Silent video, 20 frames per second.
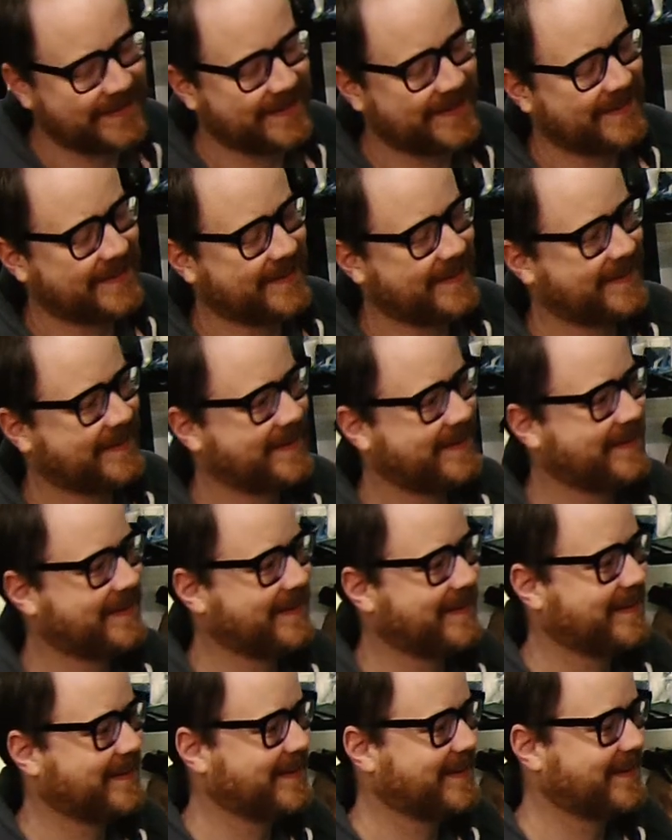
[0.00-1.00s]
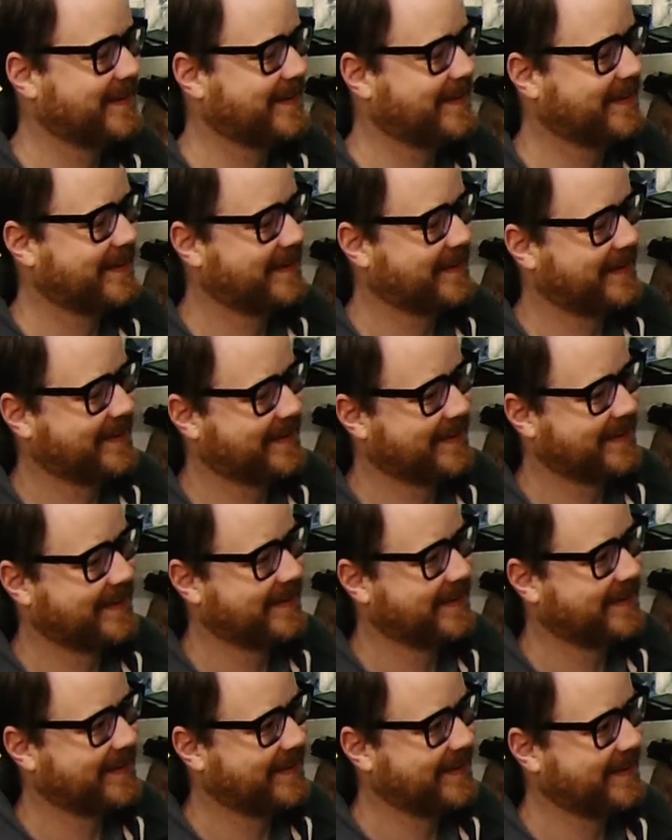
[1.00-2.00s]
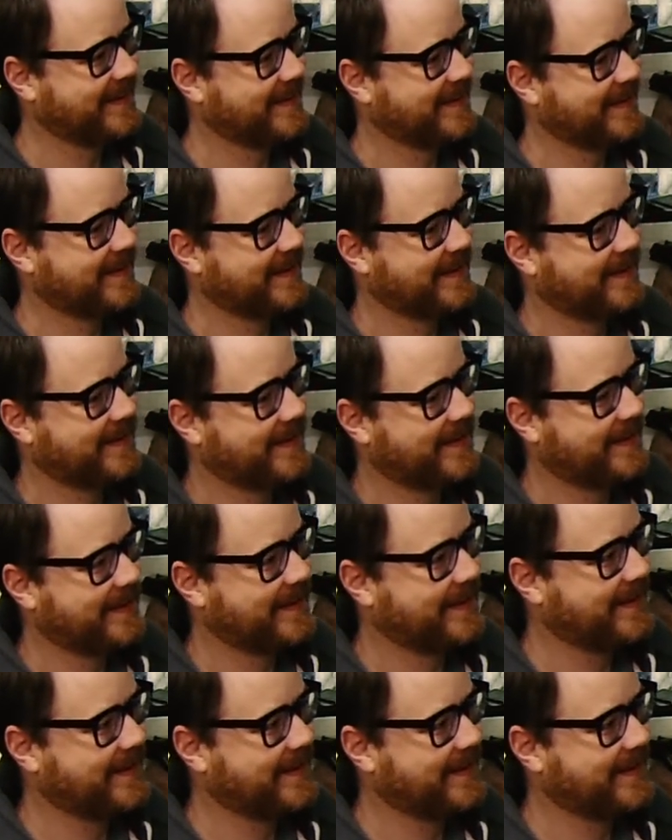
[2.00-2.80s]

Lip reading: No words are spoken by the person on screen.